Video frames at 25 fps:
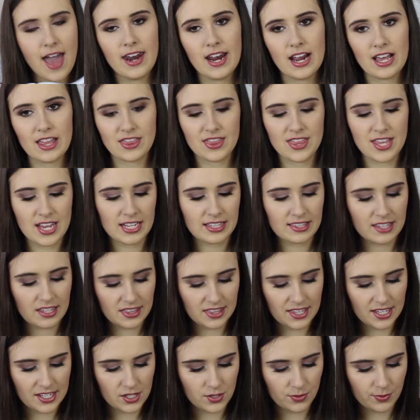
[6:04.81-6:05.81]
And I think
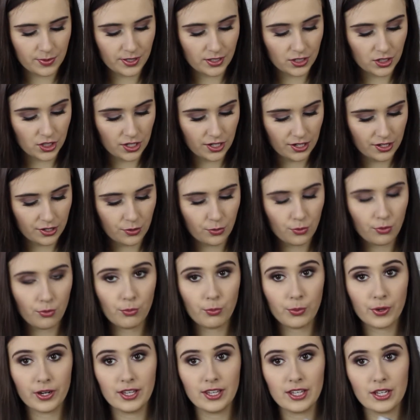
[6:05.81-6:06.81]
that this will look
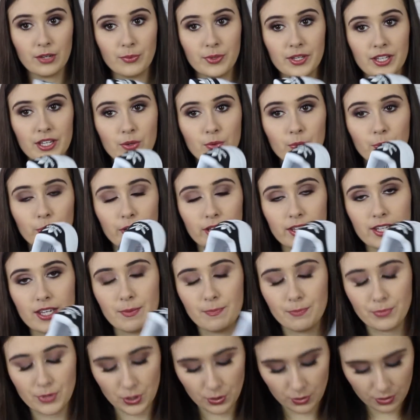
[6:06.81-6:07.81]
really, really,
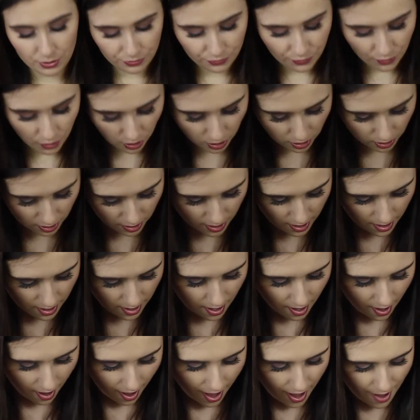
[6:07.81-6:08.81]
really beautiful.
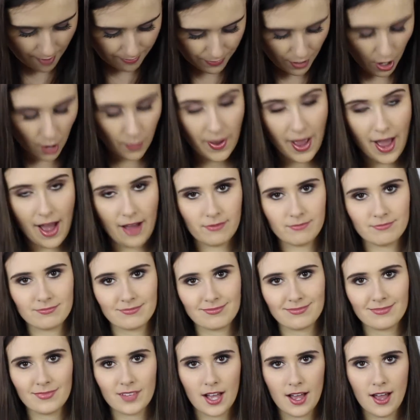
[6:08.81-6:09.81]
Um, oh yeah,
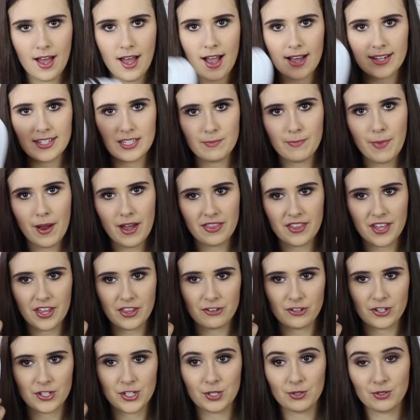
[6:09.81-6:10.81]
I did buy the
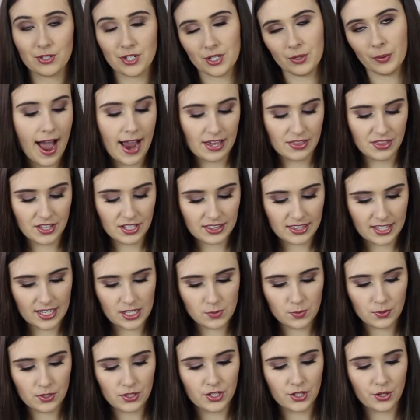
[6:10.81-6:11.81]
other shoe too. I think
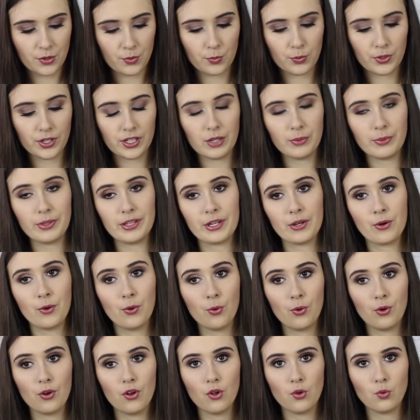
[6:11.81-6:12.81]
these will look really, really
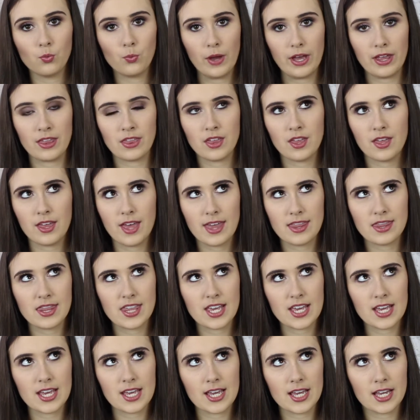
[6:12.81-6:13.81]
cool with
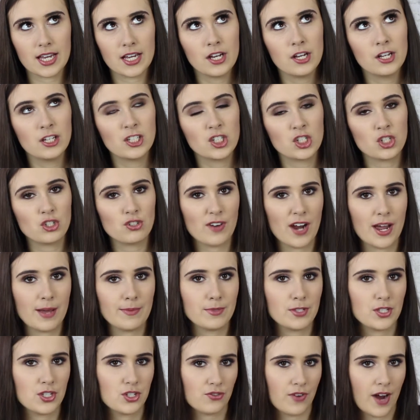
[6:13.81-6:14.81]
the
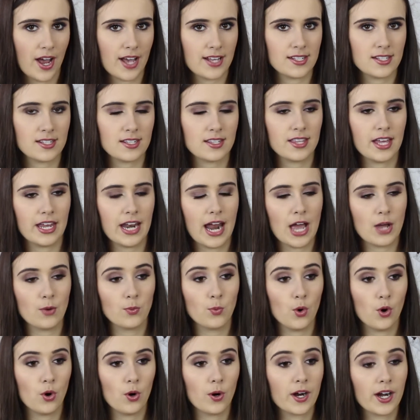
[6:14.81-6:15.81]
striped dress that I
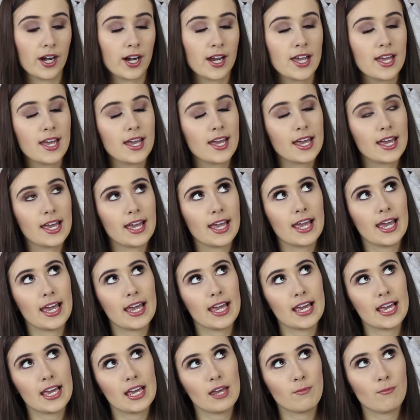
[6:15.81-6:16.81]
wore
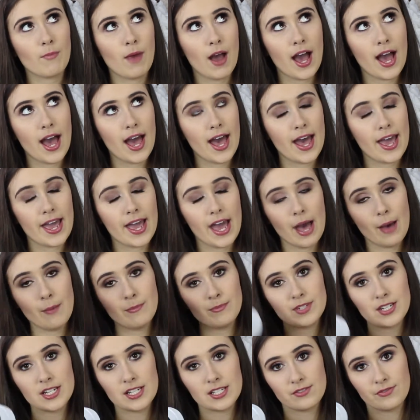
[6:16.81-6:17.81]
in my
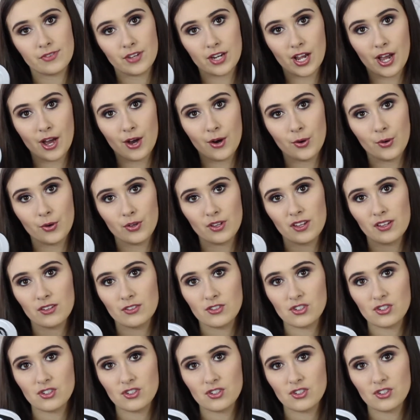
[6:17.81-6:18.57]
empties video.